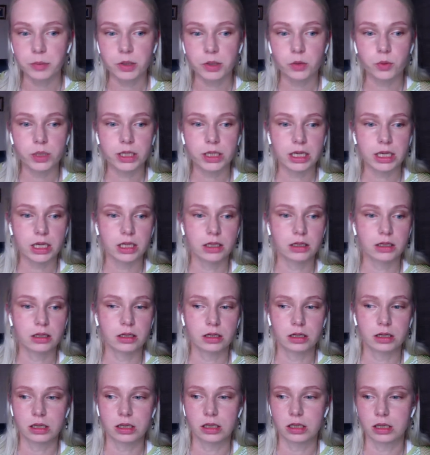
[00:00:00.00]
we
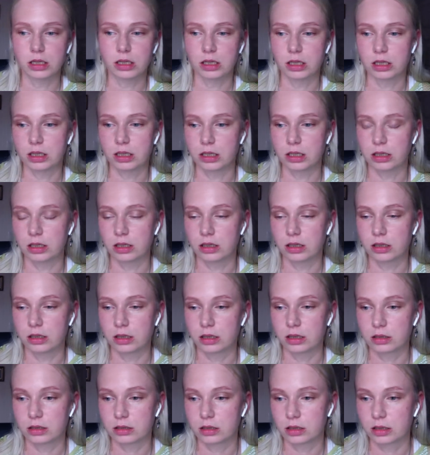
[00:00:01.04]
can
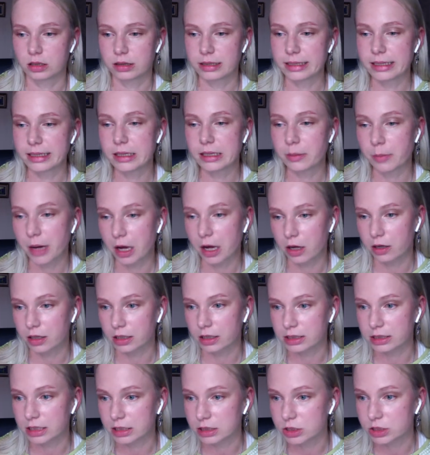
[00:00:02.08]
think
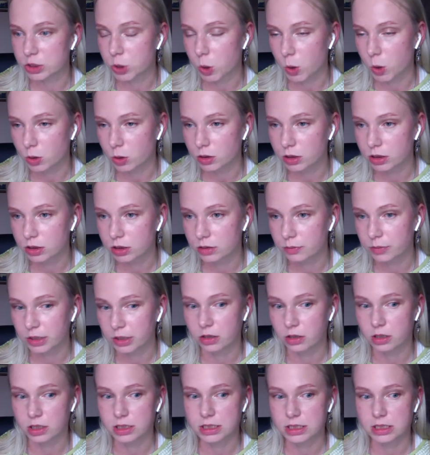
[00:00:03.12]
about it and talk.
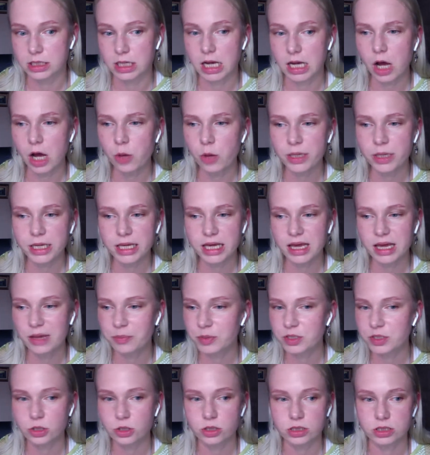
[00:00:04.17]
Because how
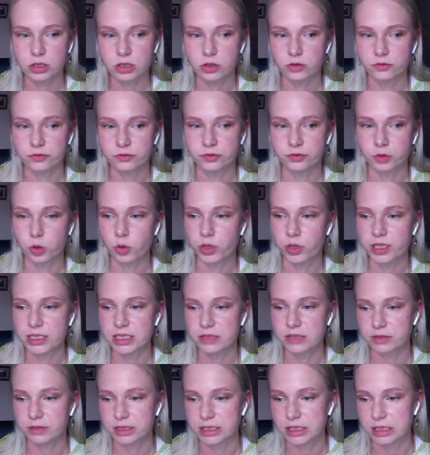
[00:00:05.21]
many episodes of
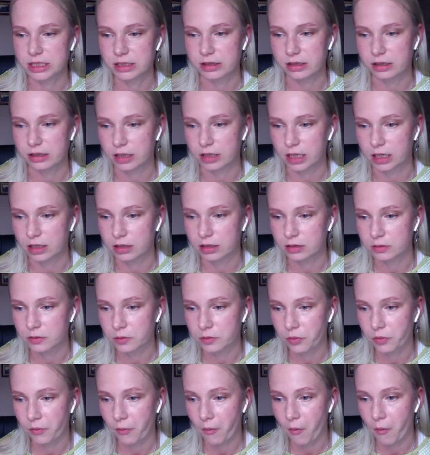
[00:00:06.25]
Going 17 there are?
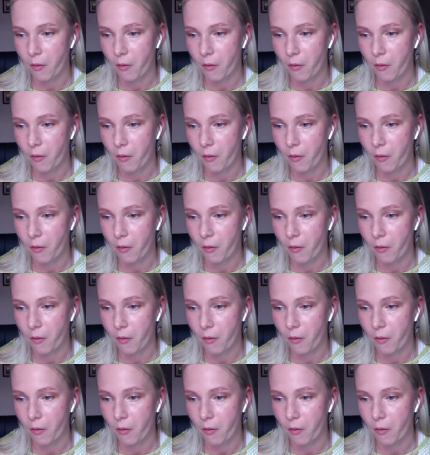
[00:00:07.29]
